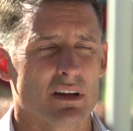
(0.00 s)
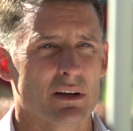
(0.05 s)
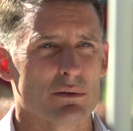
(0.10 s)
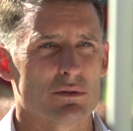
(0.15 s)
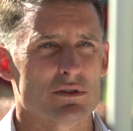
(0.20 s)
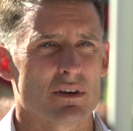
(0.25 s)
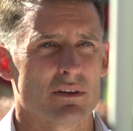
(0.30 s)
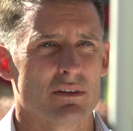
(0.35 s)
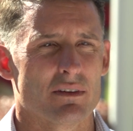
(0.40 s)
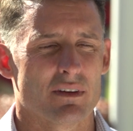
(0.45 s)
He
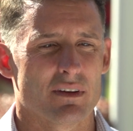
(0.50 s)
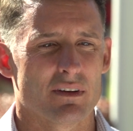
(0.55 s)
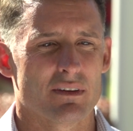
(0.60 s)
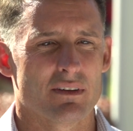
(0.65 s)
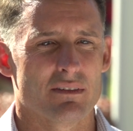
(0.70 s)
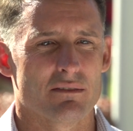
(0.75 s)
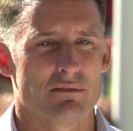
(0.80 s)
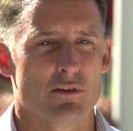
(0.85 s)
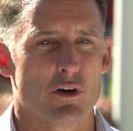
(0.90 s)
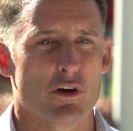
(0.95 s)
was
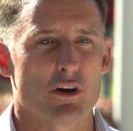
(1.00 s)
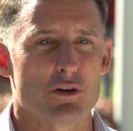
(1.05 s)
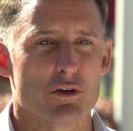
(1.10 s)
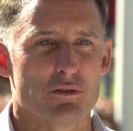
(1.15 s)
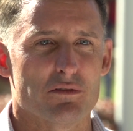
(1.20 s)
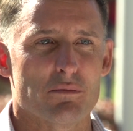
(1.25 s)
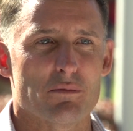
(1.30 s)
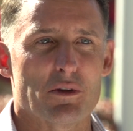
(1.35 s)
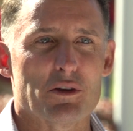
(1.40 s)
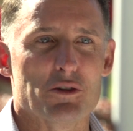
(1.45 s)
very
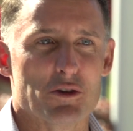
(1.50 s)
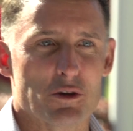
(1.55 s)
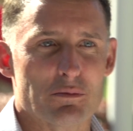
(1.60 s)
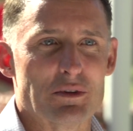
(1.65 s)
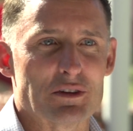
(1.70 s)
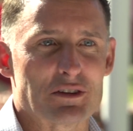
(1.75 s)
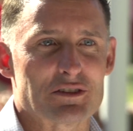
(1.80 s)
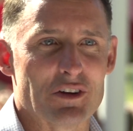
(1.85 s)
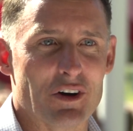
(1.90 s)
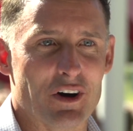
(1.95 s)
good from the
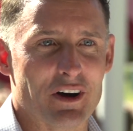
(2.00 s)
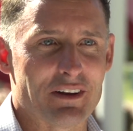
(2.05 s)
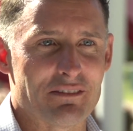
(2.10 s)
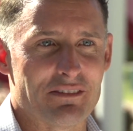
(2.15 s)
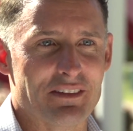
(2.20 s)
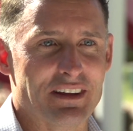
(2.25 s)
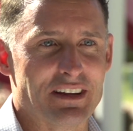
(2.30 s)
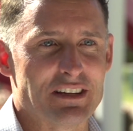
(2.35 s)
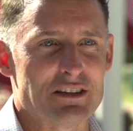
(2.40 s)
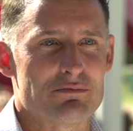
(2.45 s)
human side of
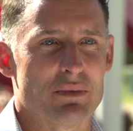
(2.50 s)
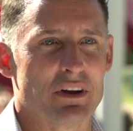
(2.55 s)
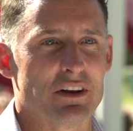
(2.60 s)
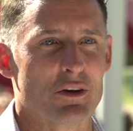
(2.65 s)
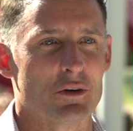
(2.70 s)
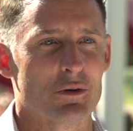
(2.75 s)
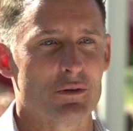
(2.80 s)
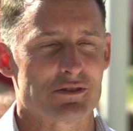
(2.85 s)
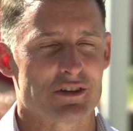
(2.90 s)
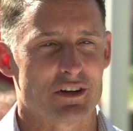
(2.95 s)
things, but
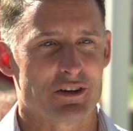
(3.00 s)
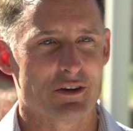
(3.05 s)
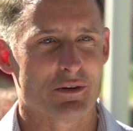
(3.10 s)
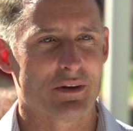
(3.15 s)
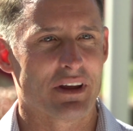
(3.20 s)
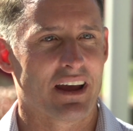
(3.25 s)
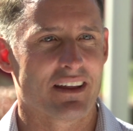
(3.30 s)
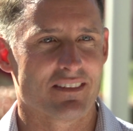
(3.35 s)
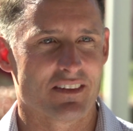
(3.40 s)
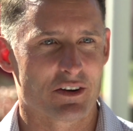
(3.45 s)
you also knew
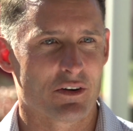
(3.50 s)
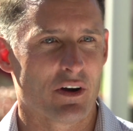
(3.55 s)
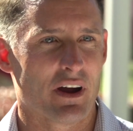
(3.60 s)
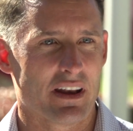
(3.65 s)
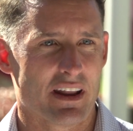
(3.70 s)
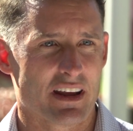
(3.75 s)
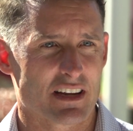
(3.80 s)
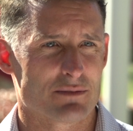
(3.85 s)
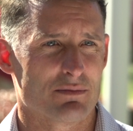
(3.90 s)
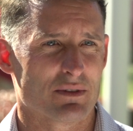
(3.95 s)
he had the
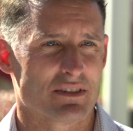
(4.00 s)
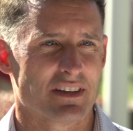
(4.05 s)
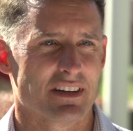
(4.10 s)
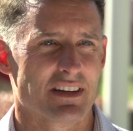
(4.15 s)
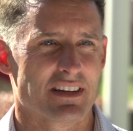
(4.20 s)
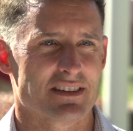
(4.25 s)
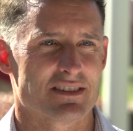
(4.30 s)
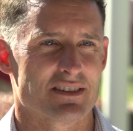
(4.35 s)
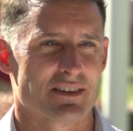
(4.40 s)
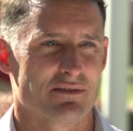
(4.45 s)
great
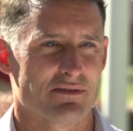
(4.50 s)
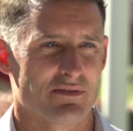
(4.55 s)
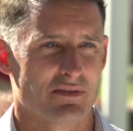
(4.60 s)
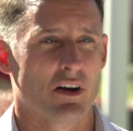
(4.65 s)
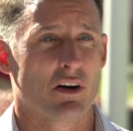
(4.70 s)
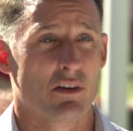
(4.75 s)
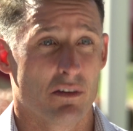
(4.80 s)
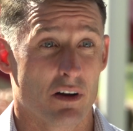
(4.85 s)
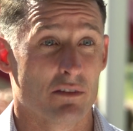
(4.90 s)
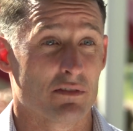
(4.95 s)
expertise
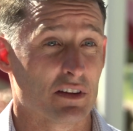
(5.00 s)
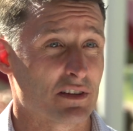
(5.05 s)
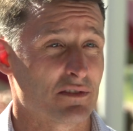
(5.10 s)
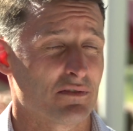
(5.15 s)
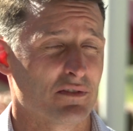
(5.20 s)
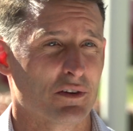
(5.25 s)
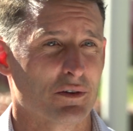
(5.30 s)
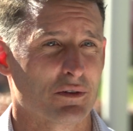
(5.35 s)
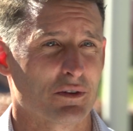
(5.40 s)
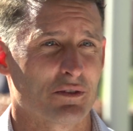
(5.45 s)
of his
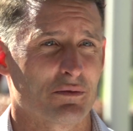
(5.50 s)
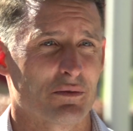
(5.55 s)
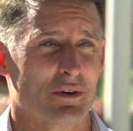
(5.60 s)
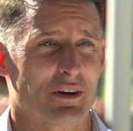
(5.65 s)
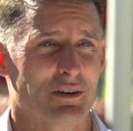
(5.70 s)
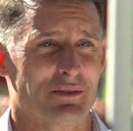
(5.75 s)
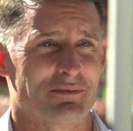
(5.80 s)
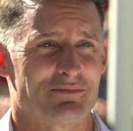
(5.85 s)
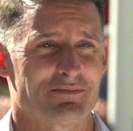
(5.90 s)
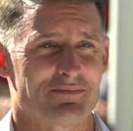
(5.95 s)
field as
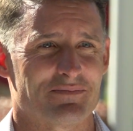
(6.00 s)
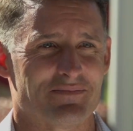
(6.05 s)
well.